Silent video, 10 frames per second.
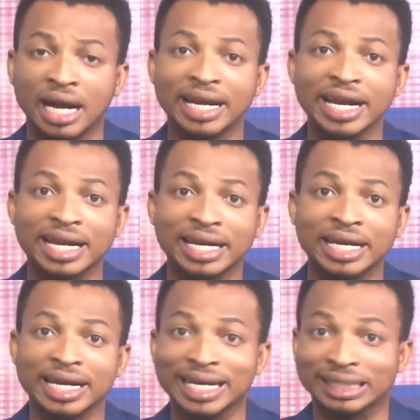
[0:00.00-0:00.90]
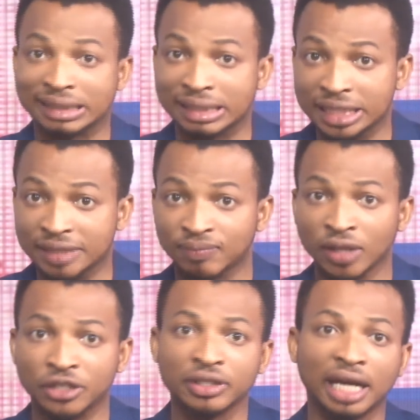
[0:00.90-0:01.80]
in Italy.
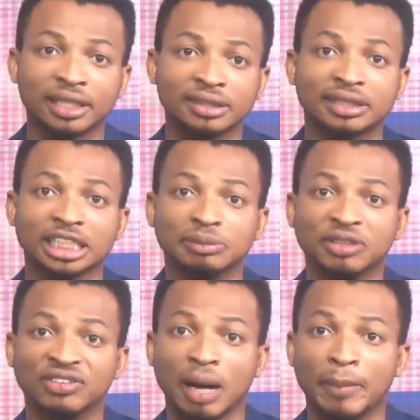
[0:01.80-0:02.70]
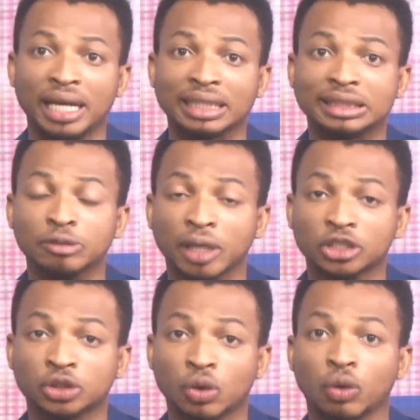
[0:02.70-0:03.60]
United States midfielder Malik Tillman
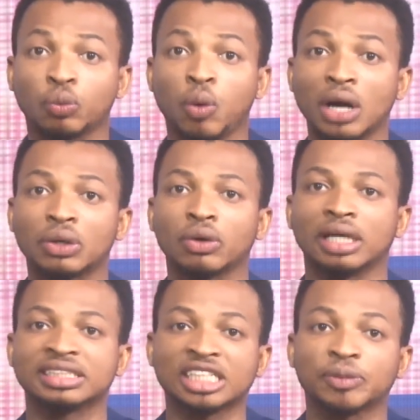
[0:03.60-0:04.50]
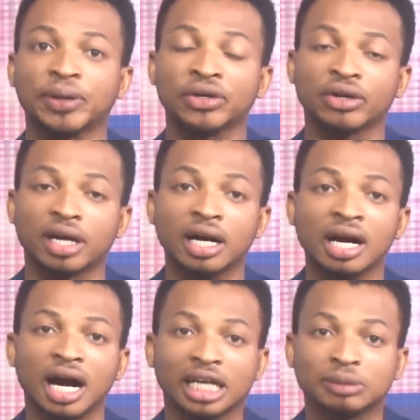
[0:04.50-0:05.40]
scored one goal and set up another
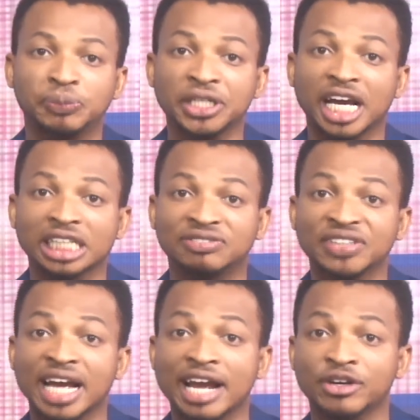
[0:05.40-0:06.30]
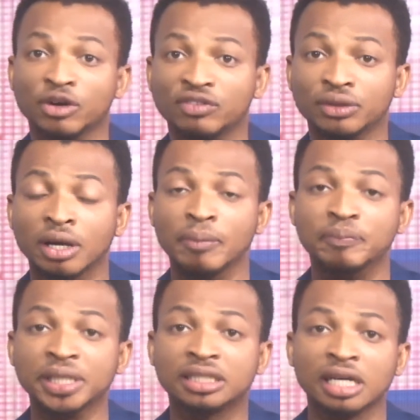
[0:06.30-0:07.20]
as PSV Eindhoven
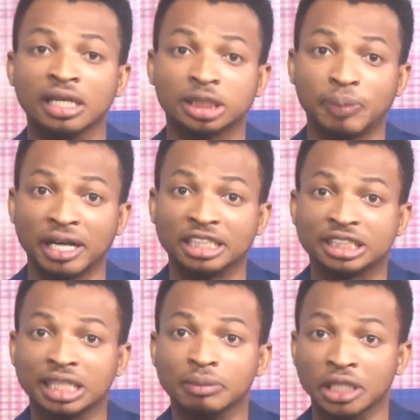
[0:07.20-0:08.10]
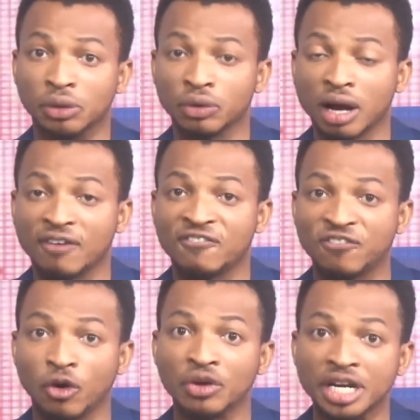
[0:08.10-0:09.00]
beat Spanish team Girona
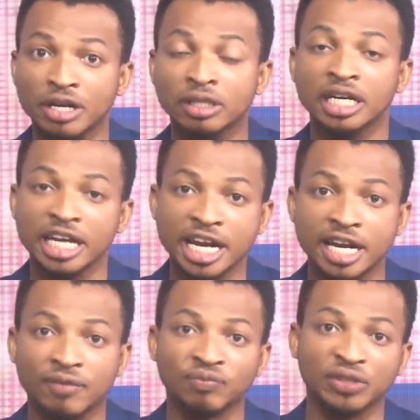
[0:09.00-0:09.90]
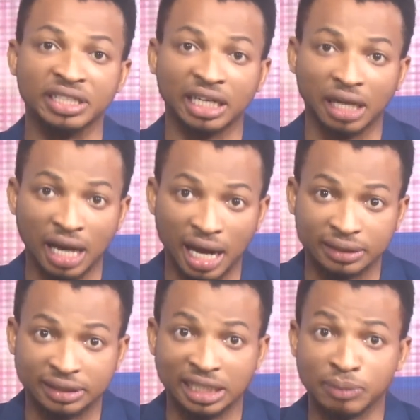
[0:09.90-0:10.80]
4-0 in the
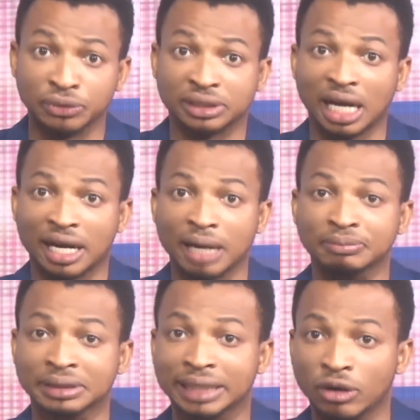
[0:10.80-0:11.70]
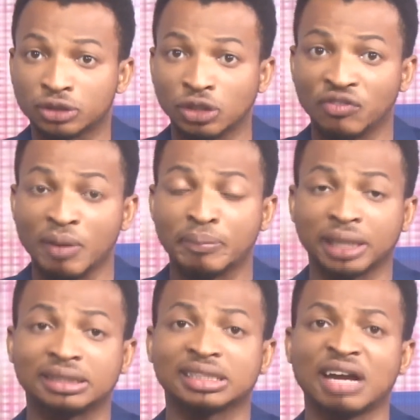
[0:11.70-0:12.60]
Netherlands. Dinamo Zagreb dealt Slovan
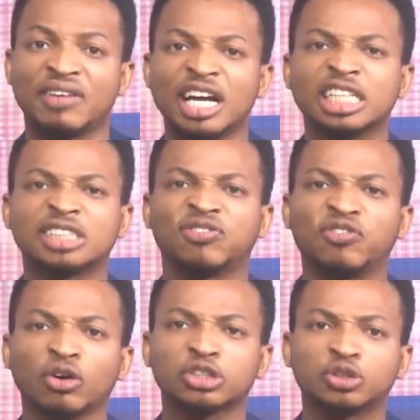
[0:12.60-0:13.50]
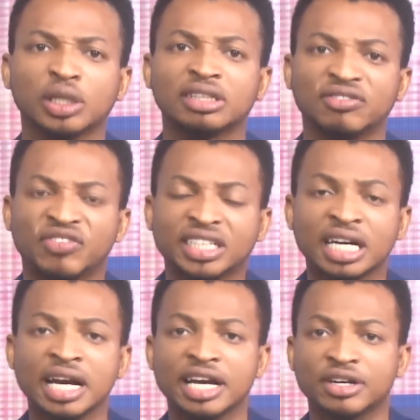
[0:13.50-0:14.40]
Bratislava its fourth straight defeat
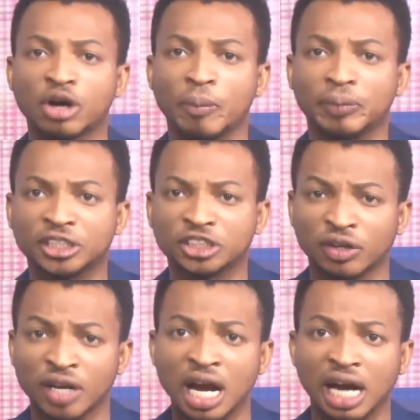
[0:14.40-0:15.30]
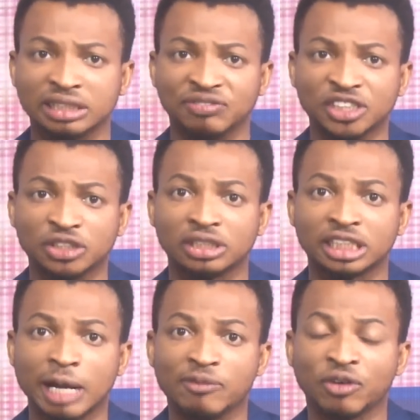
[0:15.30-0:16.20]
in the competition as the visitors
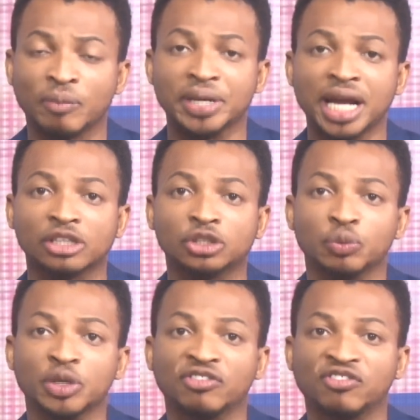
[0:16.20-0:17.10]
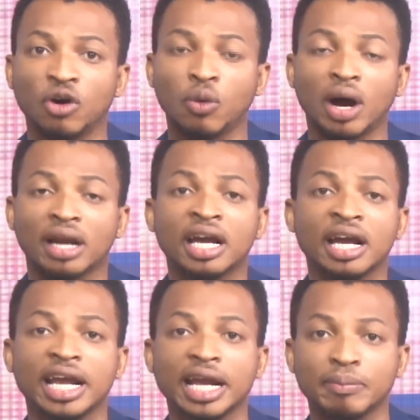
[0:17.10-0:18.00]
came from behind to win 4-1
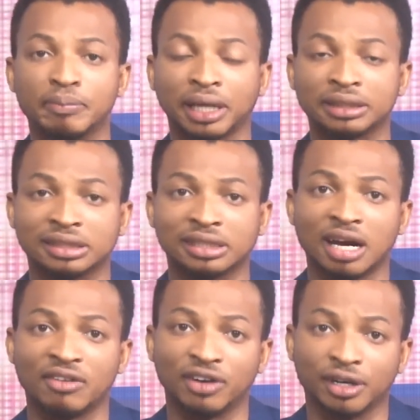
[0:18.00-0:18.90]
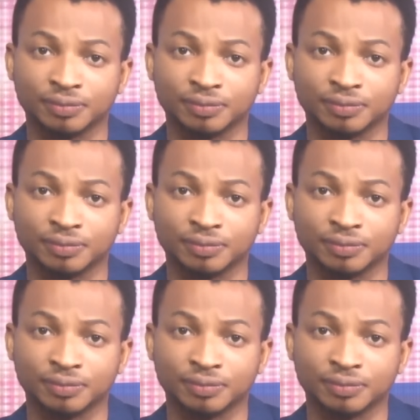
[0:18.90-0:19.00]
in Bratislava